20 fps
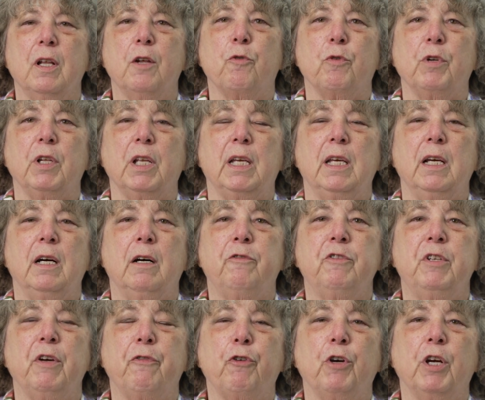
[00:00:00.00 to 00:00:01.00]
literally,
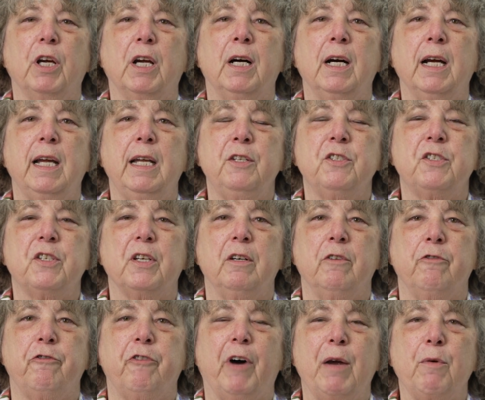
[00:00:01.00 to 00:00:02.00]
of different kinds
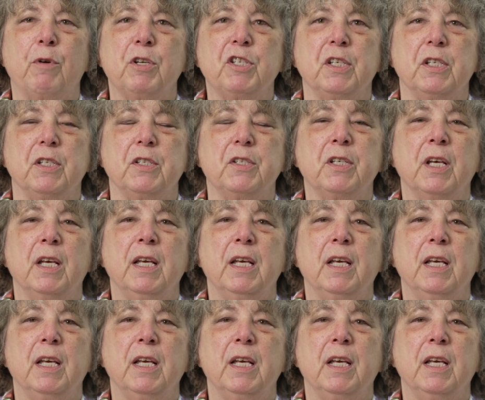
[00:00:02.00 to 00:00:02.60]
of viruses.